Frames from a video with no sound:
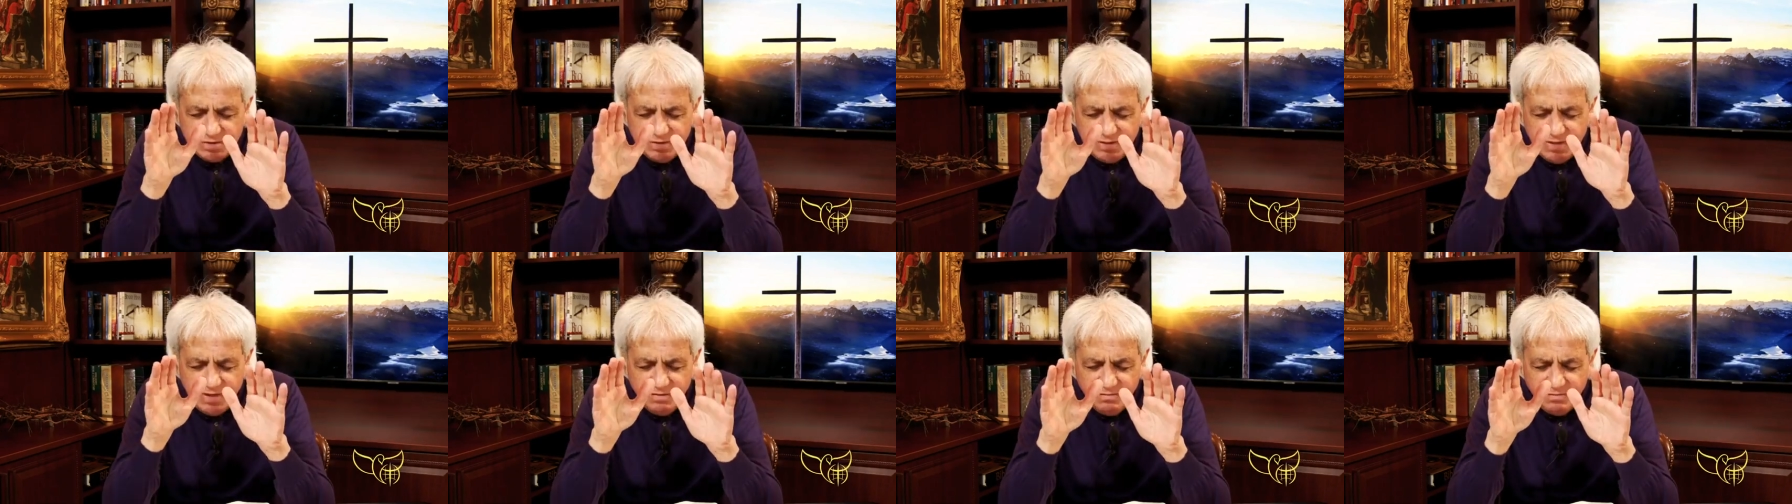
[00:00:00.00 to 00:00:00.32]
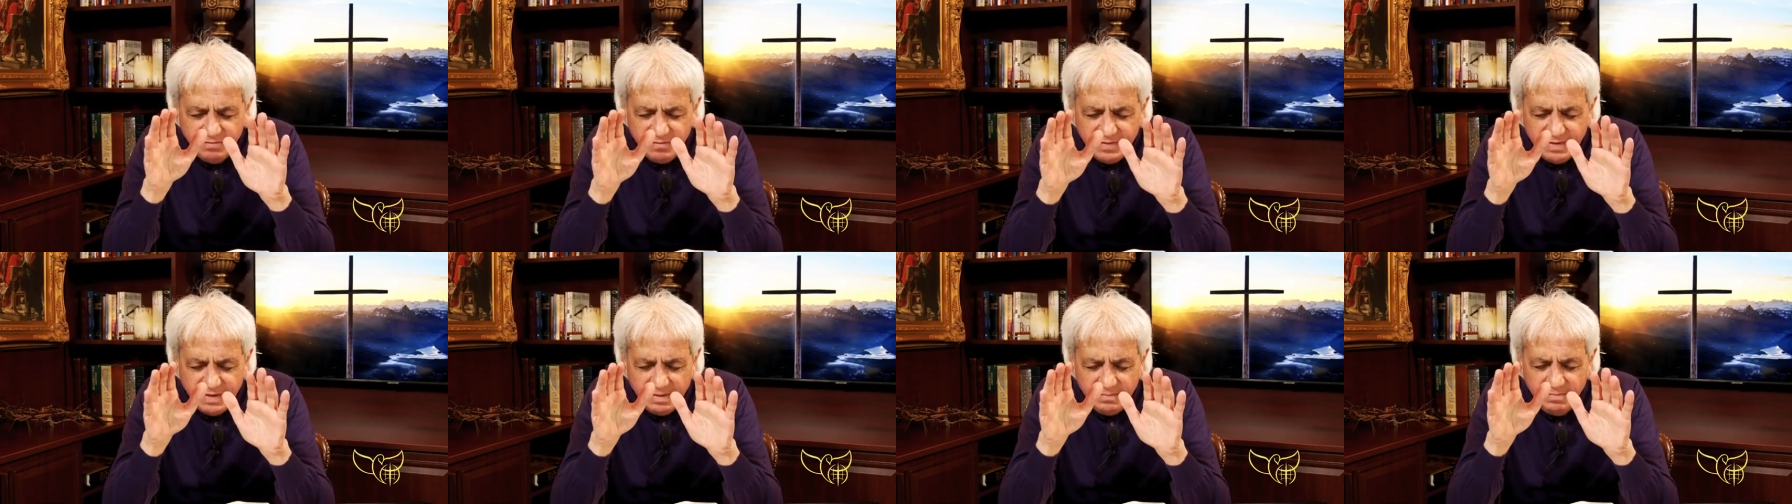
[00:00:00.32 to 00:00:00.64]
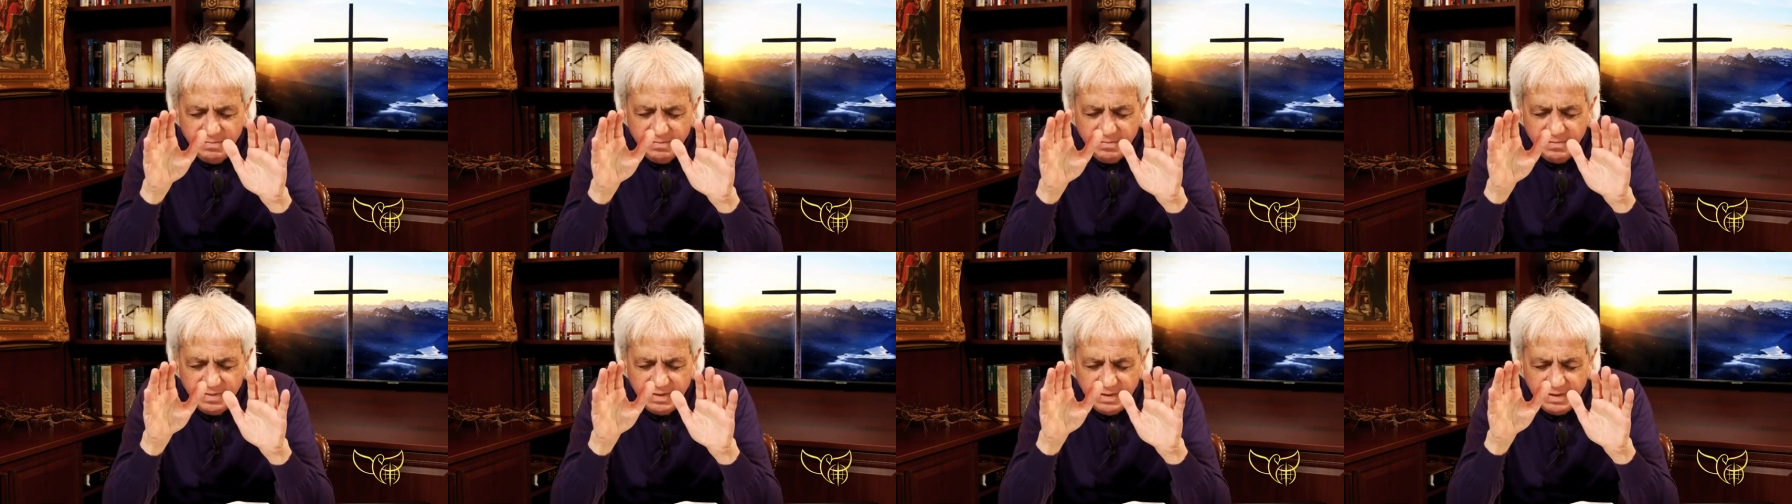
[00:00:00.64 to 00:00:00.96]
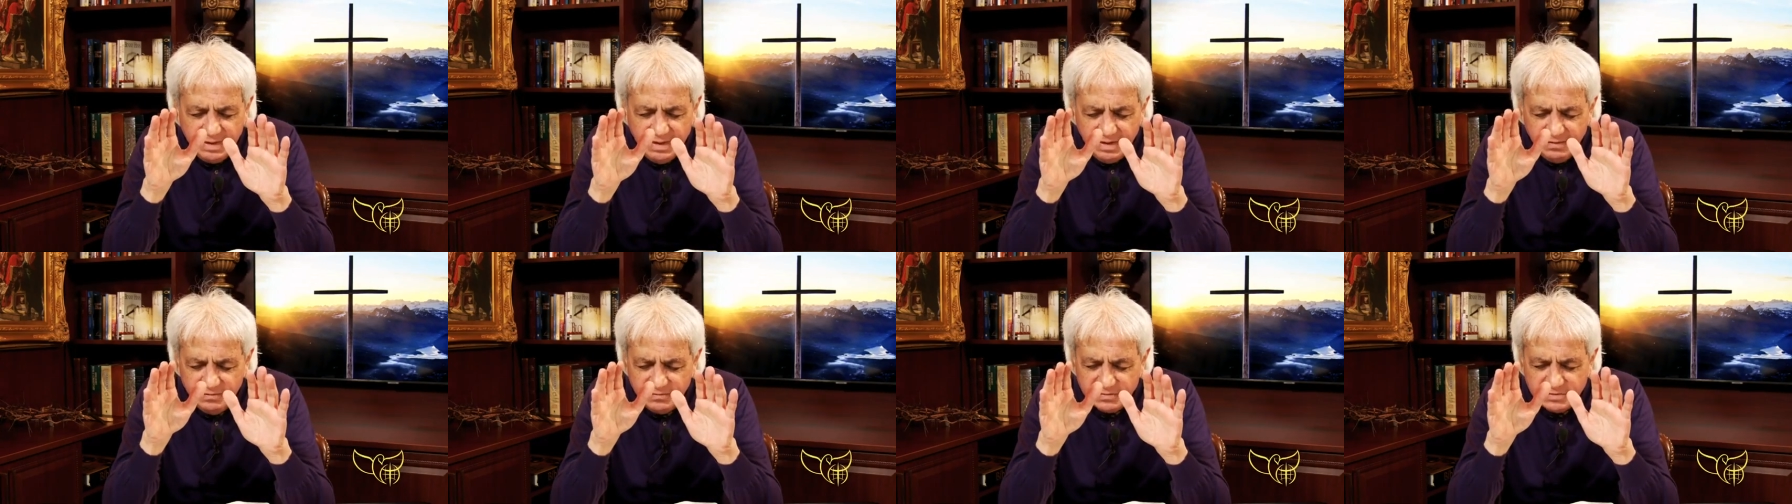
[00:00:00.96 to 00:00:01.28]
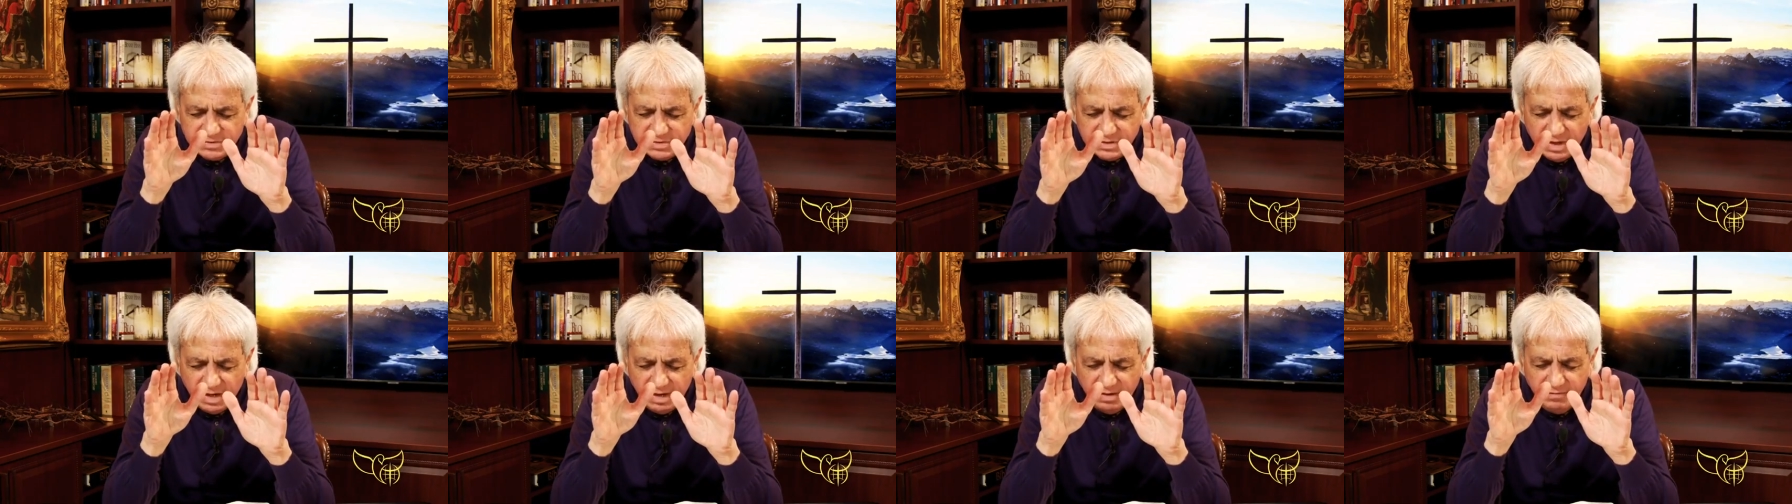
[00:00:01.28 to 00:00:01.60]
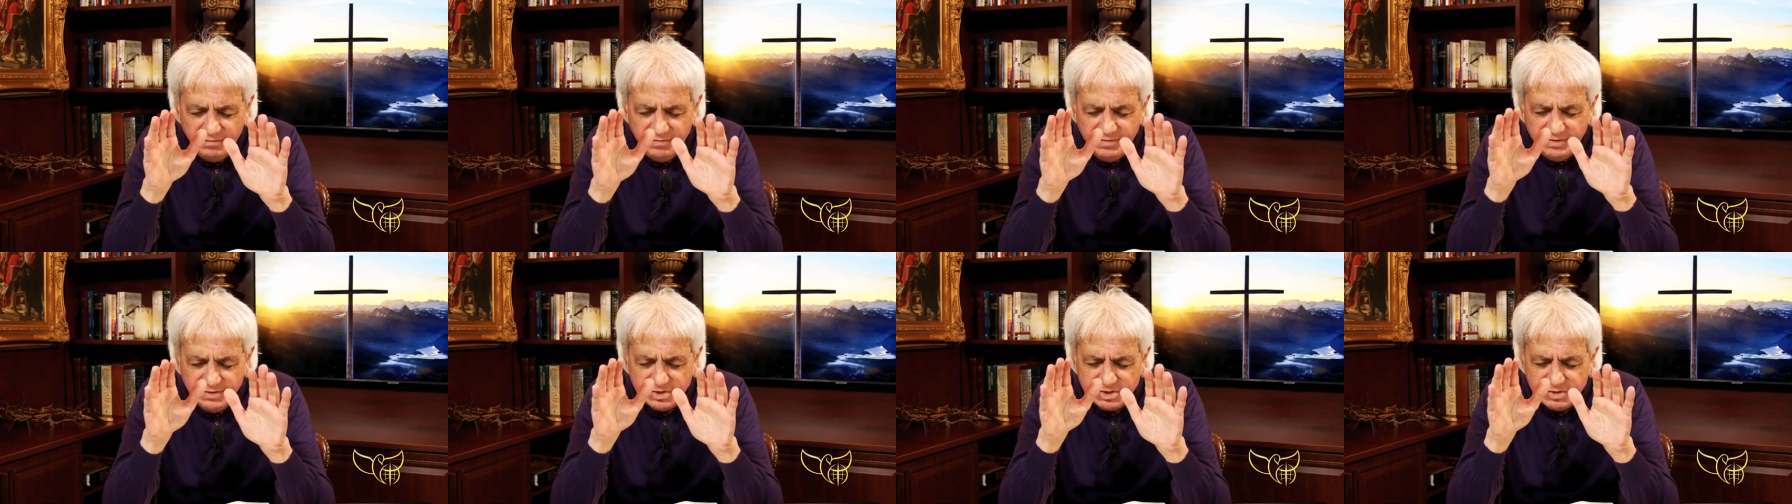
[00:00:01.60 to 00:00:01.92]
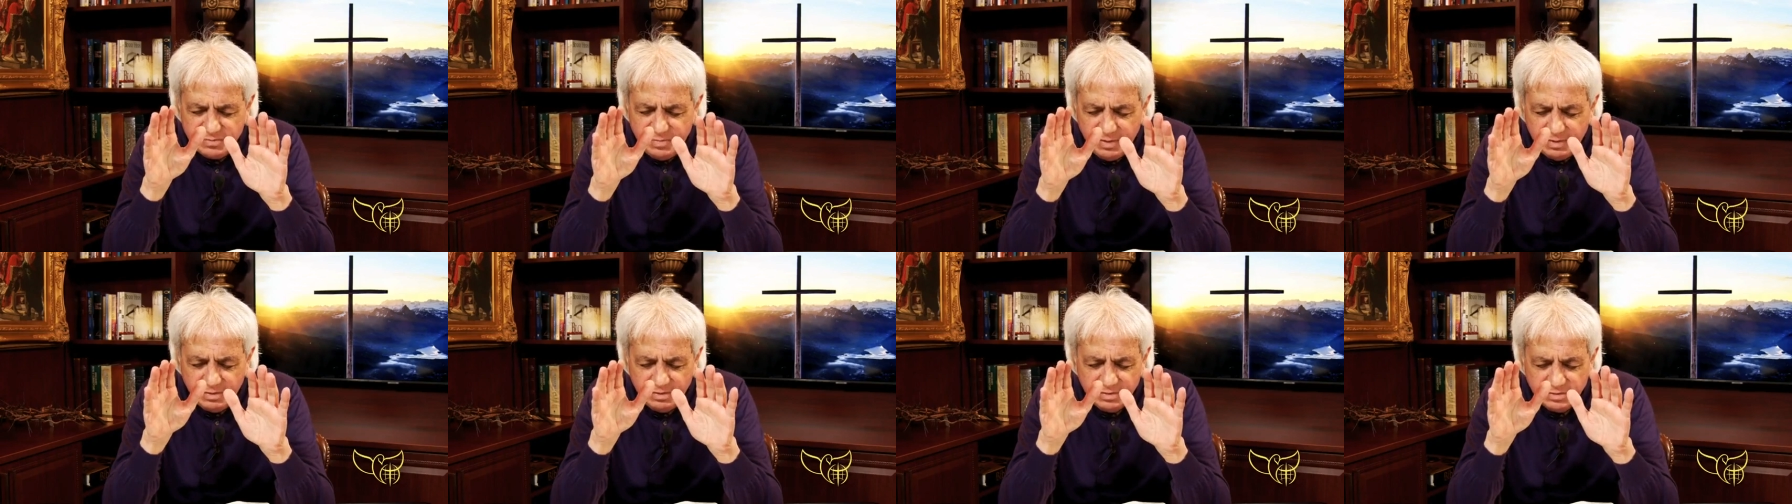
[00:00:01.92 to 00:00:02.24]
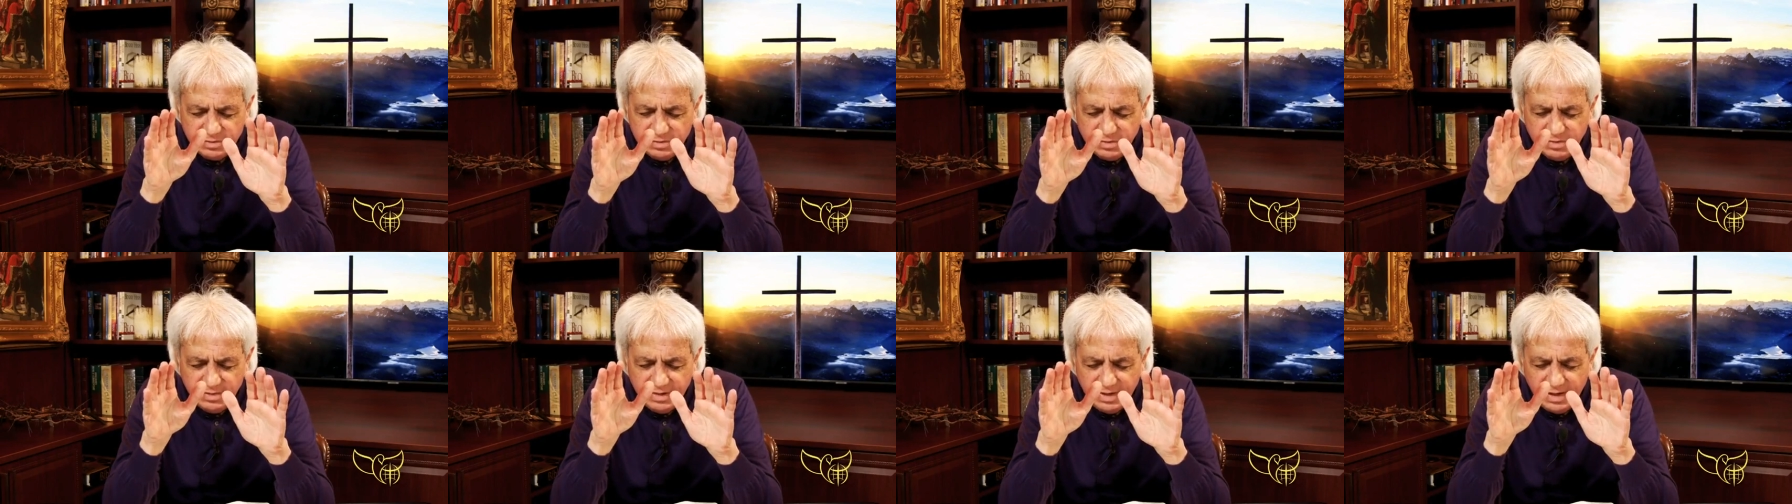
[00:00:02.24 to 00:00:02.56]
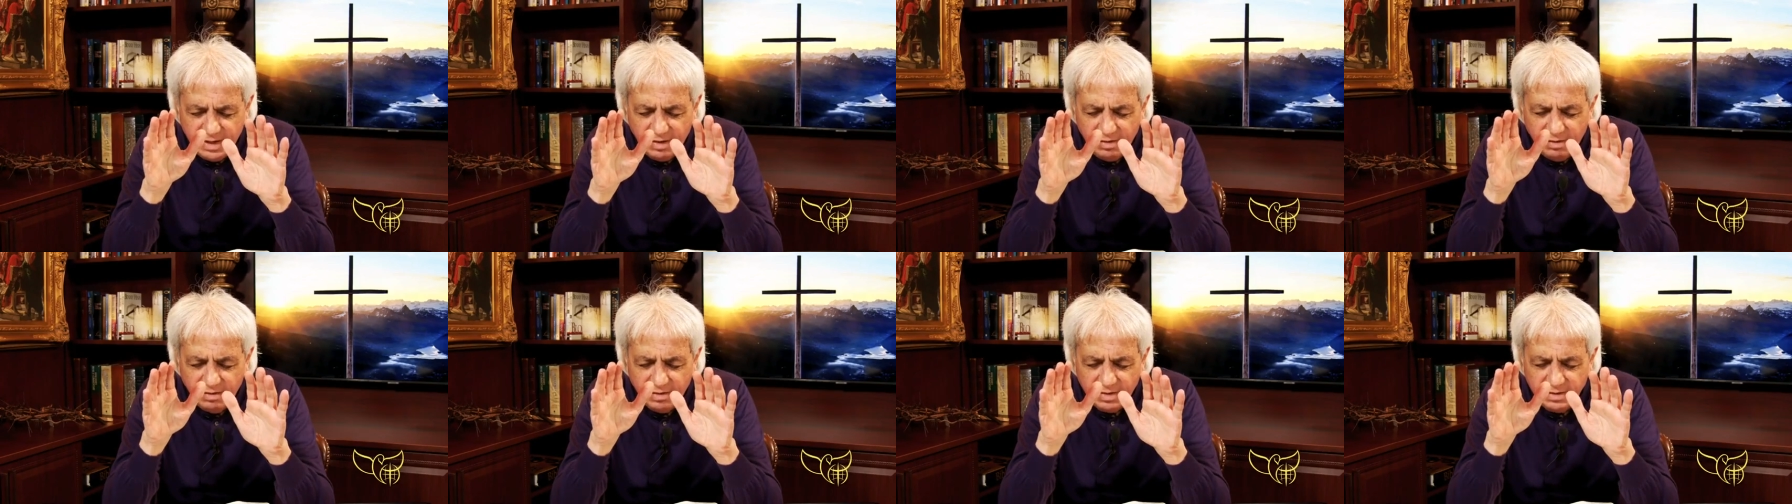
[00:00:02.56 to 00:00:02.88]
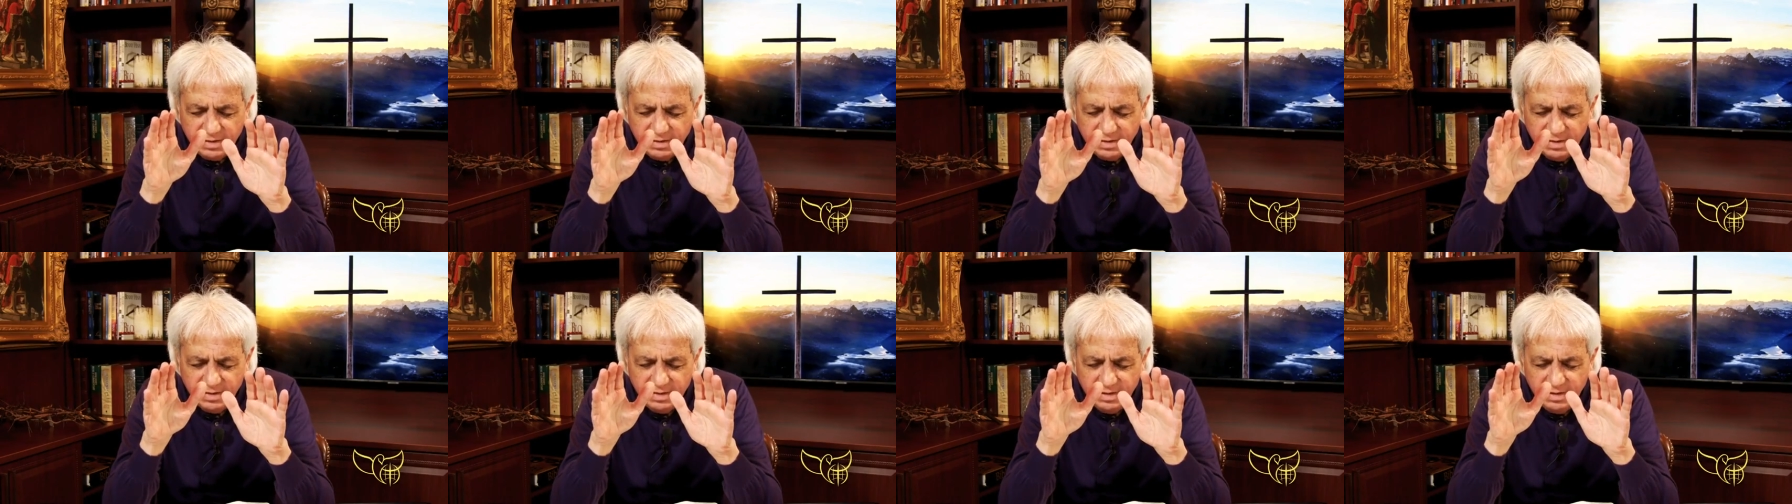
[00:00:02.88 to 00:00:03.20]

give them the gifts of the Spirit today, Lord.